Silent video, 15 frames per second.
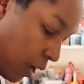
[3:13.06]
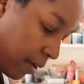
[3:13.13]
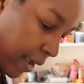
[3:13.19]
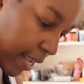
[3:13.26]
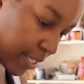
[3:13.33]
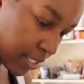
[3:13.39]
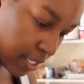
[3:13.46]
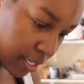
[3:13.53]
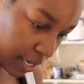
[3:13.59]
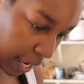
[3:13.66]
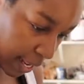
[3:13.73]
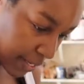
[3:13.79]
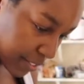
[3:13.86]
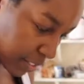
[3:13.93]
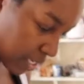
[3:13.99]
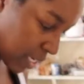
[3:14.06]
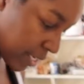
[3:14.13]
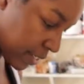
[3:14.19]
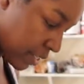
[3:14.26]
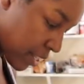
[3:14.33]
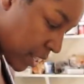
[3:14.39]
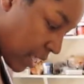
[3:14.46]
All right, next
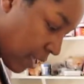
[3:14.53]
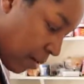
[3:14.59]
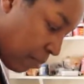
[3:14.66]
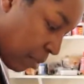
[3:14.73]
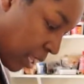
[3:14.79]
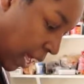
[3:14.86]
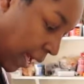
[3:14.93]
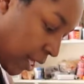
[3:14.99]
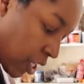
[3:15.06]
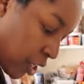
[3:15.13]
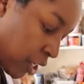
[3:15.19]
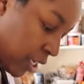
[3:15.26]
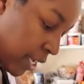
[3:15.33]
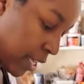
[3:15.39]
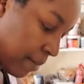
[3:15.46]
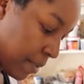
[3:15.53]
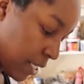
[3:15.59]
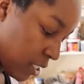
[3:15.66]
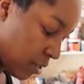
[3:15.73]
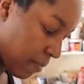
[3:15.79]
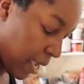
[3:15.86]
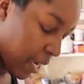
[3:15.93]
is the black creme
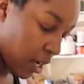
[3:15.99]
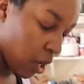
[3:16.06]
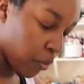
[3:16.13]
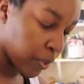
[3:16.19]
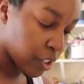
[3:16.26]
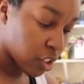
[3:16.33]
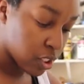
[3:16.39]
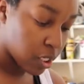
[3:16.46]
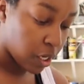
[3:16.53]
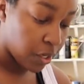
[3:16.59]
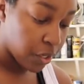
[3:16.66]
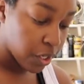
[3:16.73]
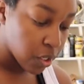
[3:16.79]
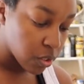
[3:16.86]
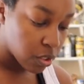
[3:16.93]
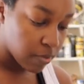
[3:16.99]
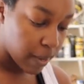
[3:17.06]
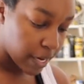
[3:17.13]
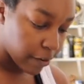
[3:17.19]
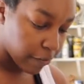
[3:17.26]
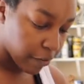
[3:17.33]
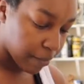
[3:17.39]
tomato, which is a new
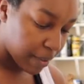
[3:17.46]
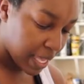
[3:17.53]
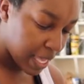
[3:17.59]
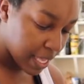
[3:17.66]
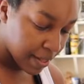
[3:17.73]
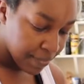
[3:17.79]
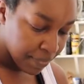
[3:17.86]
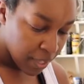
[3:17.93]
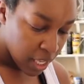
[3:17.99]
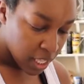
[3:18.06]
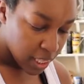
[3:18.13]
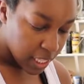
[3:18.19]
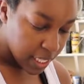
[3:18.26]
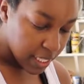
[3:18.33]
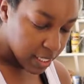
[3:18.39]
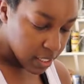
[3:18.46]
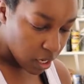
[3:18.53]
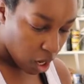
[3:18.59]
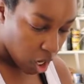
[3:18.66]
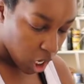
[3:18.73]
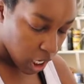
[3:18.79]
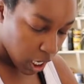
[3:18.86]
tomato for me. These
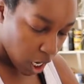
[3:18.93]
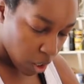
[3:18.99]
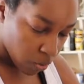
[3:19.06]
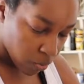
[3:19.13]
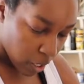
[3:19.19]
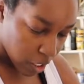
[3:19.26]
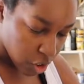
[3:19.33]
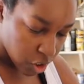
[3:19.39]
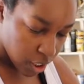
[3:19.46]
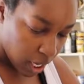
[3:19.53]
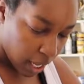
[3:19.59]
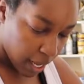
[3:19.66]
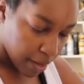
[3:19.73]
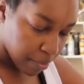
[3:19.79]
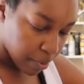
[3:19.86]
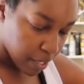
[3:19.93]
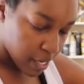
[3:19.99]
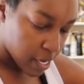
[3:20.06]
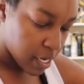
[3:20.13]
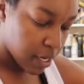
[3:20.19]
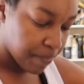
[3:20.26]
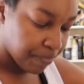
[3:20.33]
are a Russian
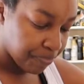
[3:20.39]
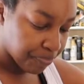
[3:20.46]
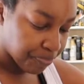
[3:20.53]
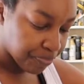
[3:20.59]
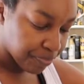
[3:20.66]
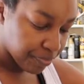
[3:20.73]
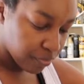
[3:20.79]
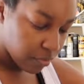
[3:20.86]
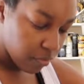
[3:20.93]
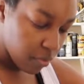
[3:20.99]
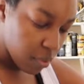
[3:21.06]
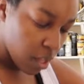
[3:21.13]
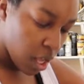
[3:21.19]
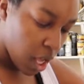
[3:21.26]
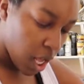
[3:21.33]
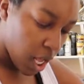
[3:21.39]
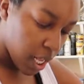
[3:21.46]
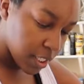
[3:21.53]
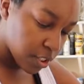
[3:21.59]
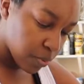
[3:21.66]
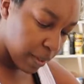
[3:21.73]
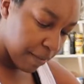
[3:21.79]
hybrid.
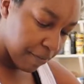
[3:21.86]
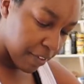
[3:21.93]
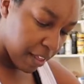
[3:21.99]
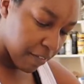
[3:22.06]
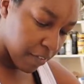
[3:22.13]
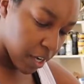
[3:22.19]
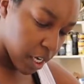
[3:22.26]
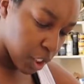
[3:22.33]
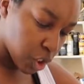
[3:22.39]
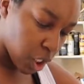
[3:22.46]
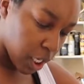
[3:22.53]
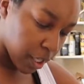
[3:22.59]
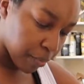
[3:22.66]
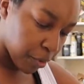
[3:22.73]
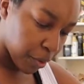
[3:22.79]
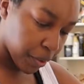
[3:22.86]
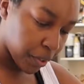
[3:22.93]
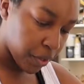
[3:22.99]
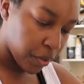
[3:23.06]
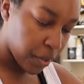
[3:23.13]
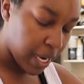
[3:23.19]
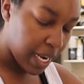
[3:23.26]
Sweet flavor, dark
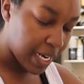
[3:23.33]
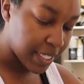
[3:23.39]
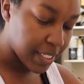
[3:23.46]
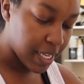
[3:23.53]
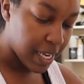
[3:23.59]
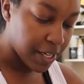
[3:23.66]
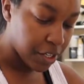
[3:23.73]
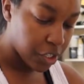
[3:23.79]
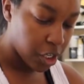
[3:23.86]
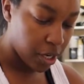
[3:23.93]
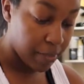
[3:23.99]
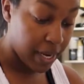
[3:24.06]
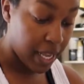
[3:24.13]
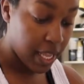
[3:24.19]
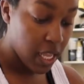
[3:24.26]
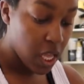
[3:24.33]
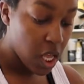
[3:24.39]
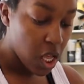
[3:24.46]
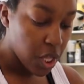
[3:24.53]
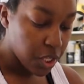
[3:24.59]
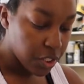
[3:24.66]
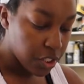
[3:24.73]
maroon, and it's indeterminate.
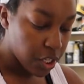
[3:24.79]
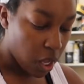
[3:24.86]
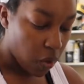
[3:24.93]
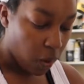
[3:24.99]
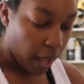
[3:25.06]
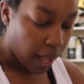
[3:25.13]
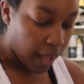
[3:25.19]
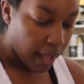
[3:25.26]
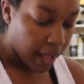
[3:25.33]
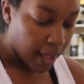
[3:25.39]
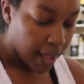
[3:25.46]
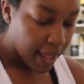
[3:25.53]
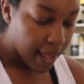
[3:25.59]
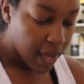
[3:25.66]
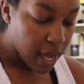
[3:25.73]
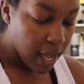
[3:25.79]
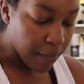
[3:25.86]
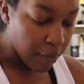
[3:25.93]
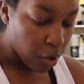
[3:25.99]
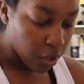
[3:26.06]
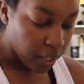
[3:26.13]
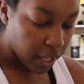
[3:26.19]
So I am
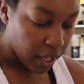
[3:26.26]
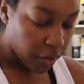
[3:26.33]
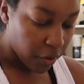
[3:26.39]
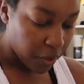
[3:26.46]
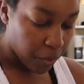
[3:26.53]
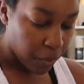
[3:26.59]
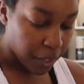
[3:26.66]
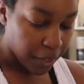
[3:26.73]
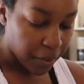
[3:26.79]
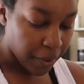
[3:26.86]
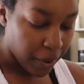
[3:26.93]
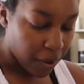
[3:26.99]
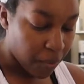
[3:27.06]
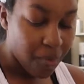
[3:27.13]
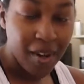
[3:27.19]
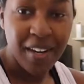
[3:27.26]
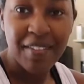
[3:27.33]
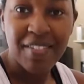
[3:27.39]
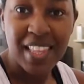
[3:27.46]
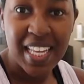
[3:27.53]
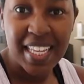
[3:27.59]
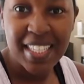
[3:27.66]
only going to want to grow 1
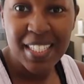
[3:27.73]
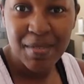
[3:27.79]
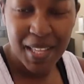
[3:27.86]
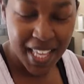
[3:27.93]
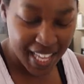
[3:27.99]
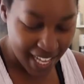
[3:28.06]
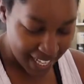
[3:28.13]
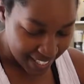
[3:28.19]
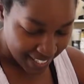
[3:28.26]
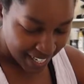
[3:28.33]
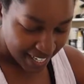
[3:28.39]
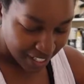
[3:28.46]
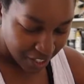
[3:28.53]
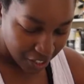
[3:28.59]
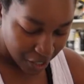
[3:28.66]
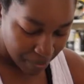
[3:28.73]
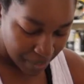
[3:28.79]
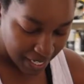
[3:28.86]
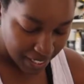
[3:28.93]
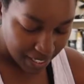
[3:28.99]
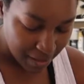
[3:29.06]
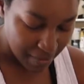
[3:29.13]
of these because
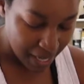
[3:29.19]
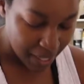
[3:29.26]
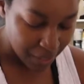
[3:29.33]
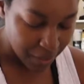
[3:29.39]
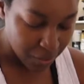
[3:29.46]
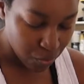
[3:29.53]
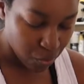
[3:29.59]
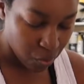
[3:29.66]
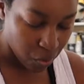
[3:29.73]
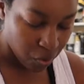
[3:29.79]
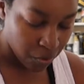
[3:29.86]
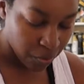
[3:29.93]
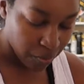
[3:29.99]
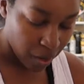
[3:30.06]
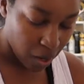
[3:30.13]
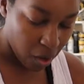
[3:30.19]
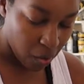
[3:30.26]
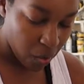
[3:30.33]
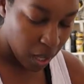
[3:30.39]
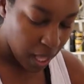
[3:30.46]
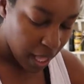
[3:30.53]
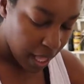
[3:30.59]
indeterminate tomatoes will
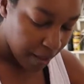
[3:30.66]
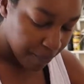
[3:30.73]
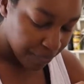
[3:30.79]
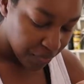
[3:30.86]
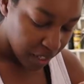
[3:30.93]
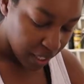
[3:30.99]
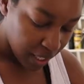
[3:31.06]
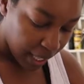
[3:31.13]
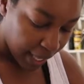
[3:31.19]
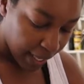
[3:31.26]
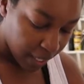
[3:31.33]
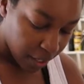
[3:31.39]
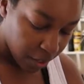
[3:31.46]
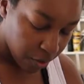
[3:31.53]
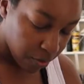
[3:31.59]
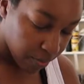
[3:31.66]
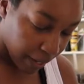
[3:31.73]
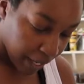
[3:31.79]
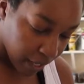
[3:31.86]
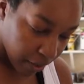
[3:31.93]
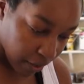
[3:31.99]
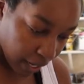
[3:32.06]
grow like
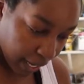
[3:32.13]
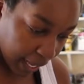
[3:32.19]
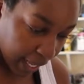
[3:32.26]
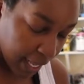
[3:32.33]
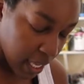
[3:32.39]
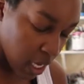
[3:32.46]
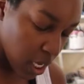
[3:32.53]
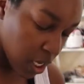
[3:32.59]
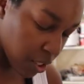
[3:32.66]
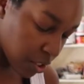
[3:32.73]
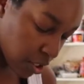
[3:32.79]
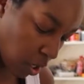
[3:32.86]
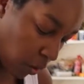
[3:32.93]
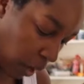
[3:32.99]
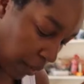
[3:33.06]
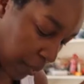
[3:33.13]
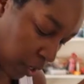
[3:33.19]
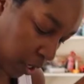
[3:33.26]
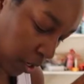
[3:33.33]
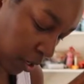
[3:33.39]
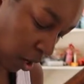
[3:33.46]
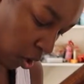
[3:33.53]
cray. So I'm going to